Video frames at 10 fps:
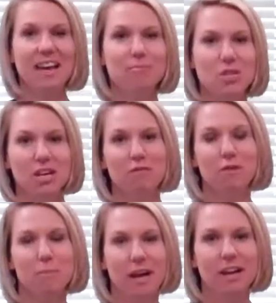I'm
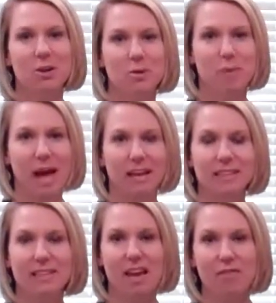Jennifer Meyer, your Bag
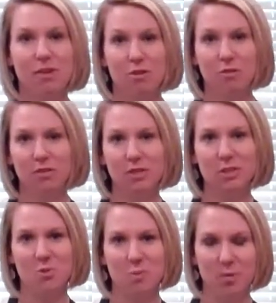and Save and No
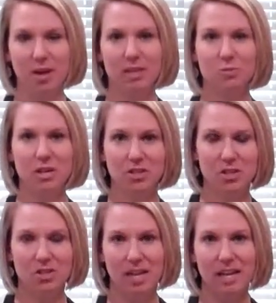Frills Supermarkets
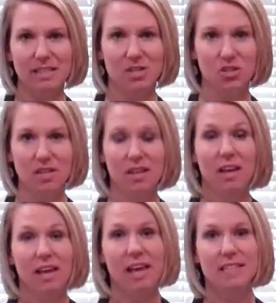registered dietitian,
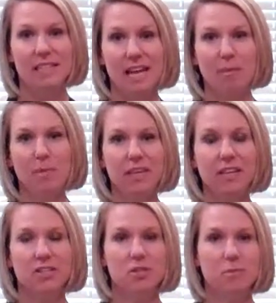and today I'm in the
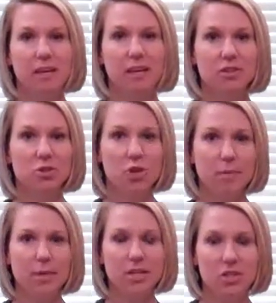kitchen making
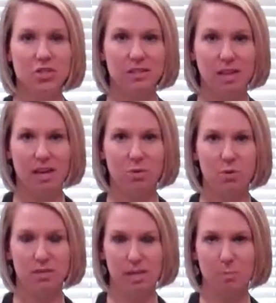strawberry cheesecake
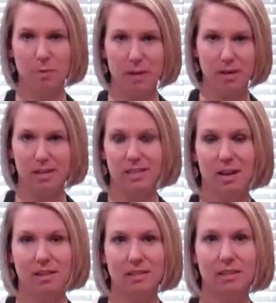with double berry
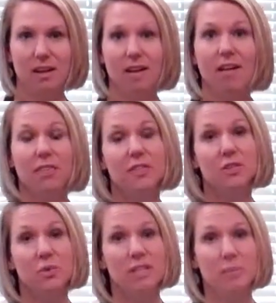sauce.
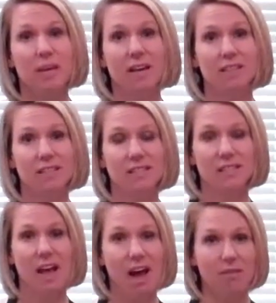This recipe has less
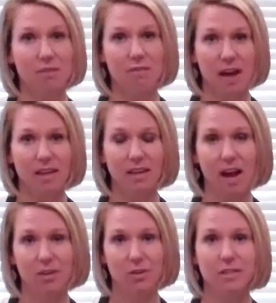than half the fat and
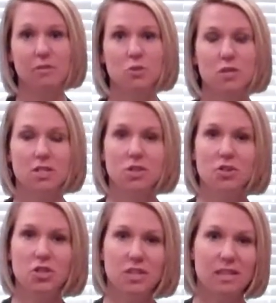calories of traditional
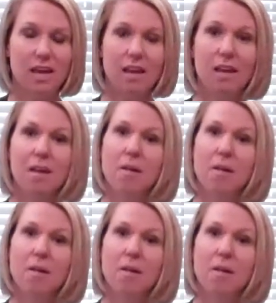cheesecake,